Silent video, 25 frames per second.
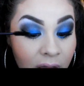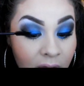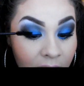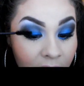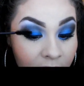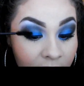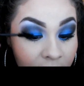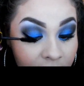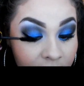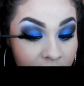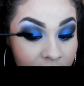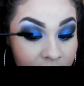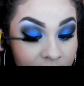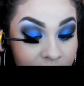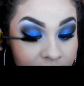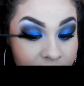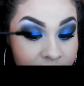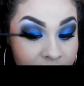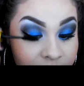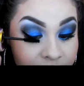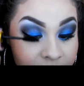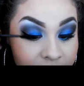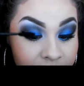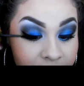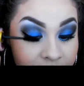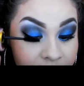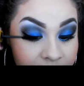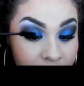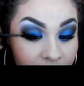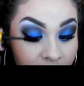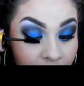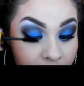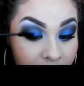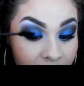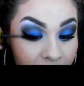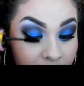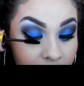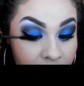
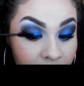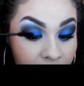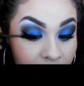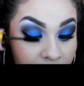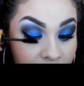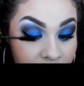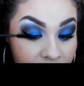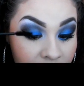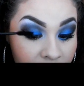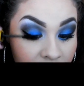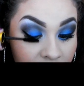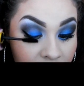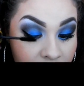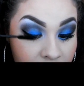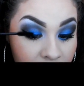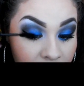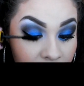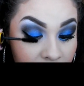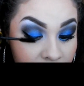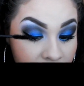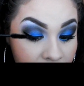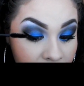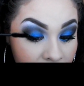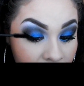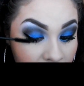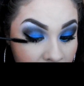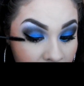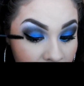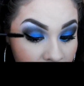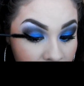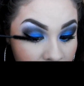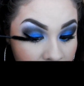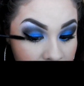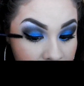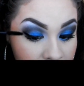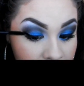But I'm learning.